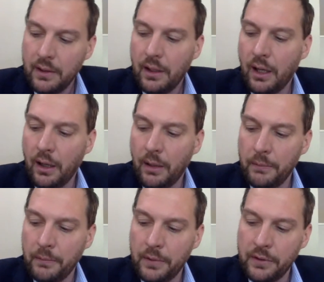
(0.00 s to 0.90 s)

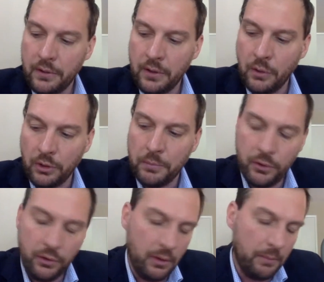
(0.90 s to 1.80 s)
in order
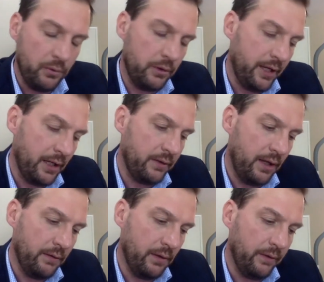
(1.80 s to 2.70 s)
to protect
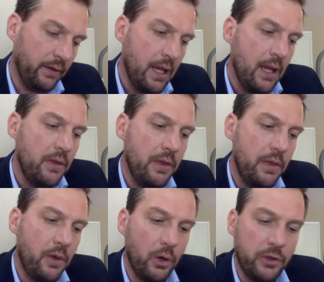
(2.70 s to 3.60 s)
evidence.
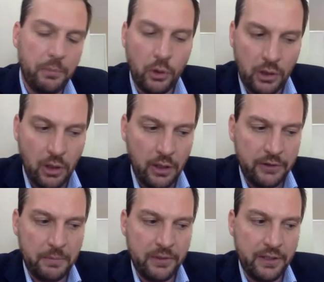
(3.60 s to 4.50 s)
Those
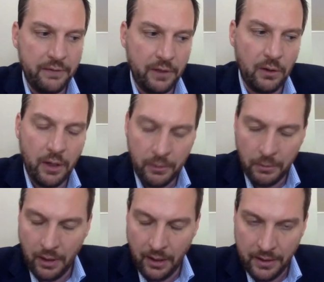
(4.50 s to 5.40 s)
protocols, specific or
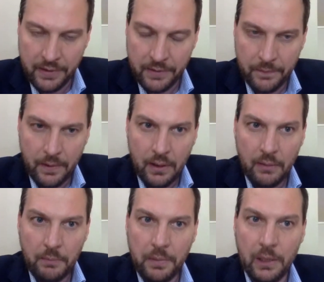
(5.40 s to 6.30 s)
otherwise,
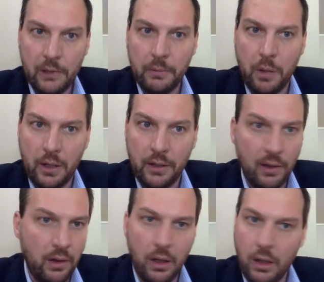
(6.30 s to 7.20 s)
build upon a
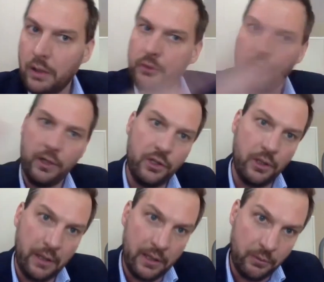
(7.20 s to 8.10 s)
long tradition that's